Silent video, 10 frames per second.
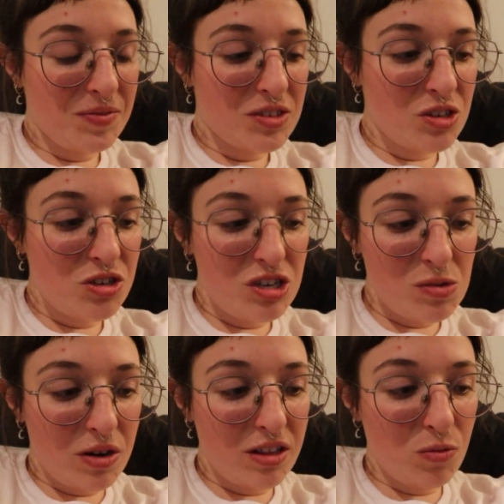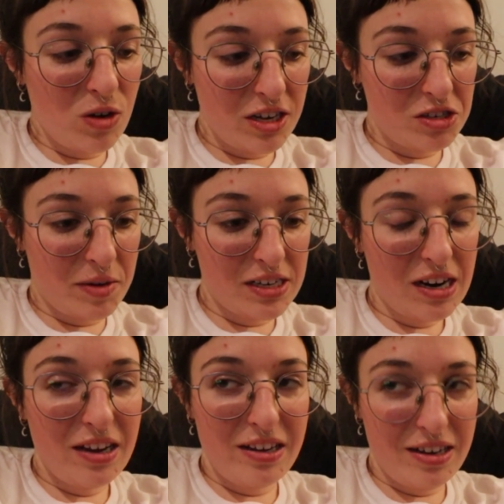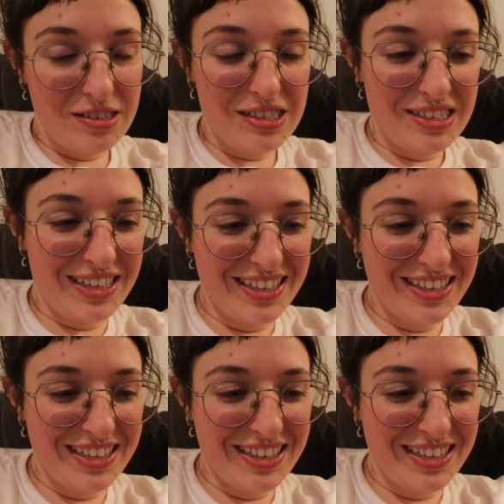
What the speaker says: So you just wanted the 1 extra pad Thai? Yes.